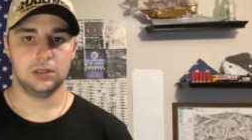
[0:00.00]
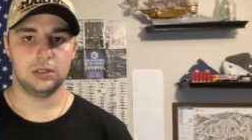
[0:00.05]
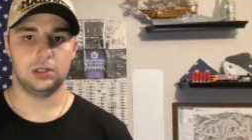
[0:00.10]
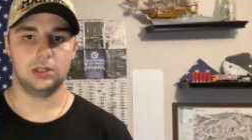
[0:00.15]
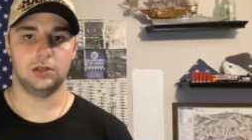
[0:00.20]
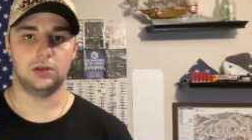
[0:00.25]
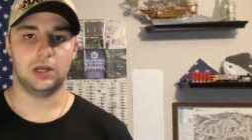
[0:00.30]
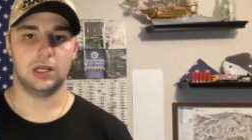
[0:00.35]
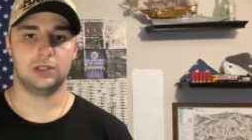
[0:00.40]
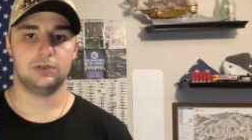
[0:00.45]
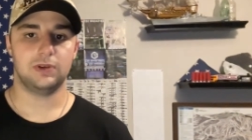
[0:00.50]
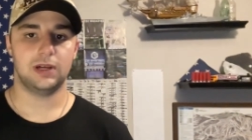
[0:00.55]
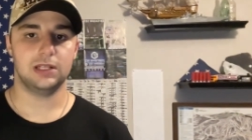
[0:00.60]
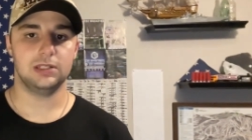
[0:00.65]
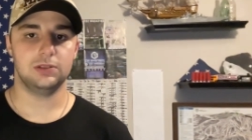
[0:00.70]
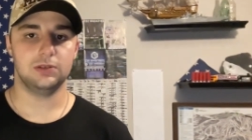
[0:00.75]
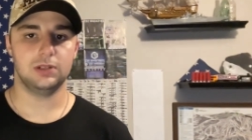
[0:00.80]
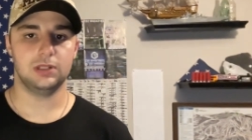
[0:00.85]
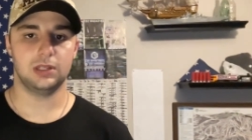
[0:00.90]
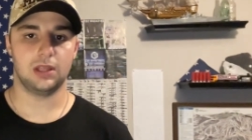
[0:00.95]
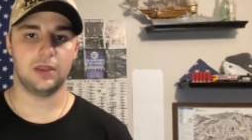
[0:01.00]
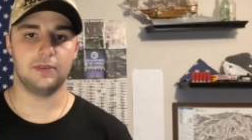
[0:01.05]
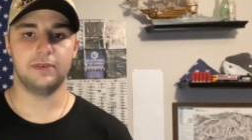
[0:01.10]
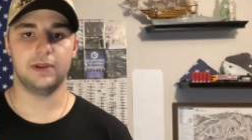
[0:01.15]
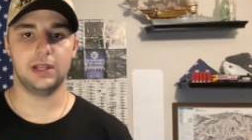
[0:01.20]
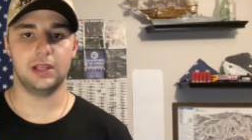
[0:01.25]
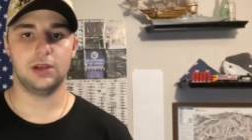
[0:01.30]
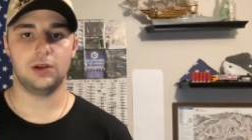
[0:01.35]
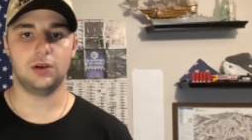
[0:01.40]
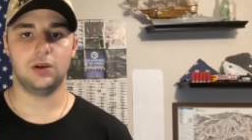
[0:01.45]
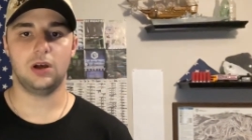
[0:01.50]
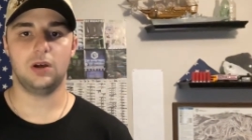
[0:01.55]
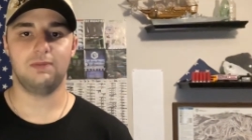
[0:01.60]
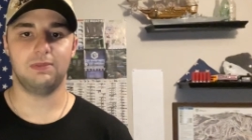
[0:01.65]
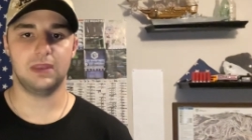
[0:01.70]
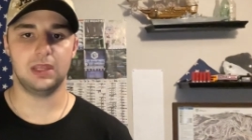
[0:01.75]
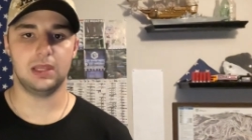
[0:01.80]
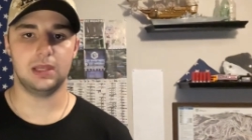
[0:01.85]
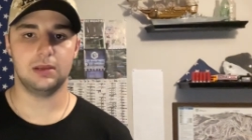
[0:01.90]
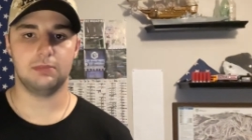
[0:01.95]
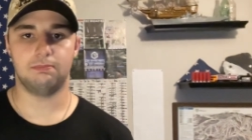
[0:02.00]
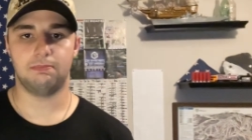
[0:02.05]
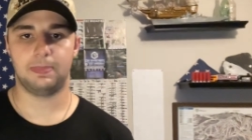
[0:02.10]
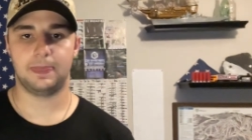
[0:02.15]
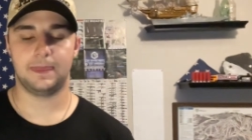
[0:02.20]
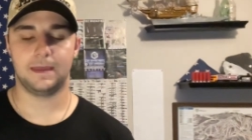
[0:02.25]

You know, I try to do another video of the